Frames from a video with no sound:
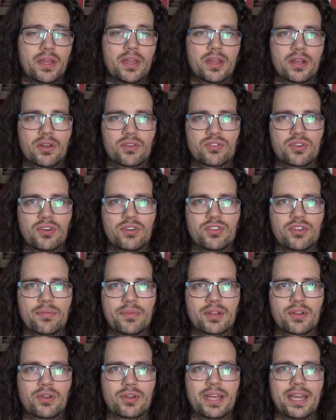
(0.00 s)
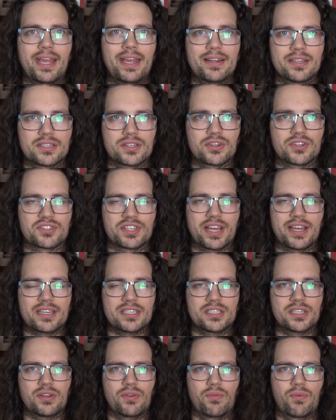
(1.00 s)
Because there's something called
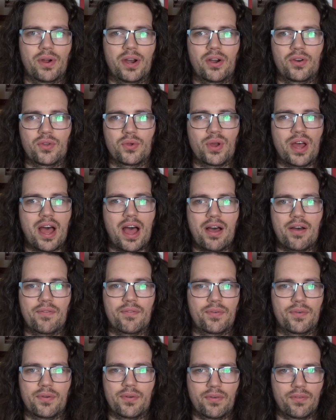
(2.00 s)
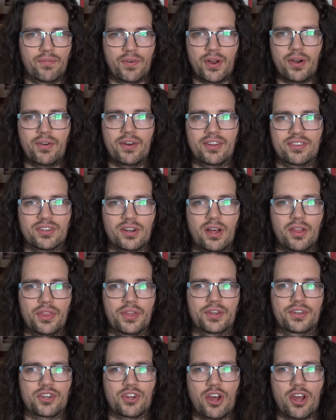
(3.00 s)
intersex, where you have various
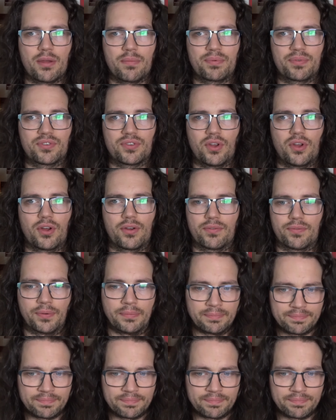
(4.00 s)
other types of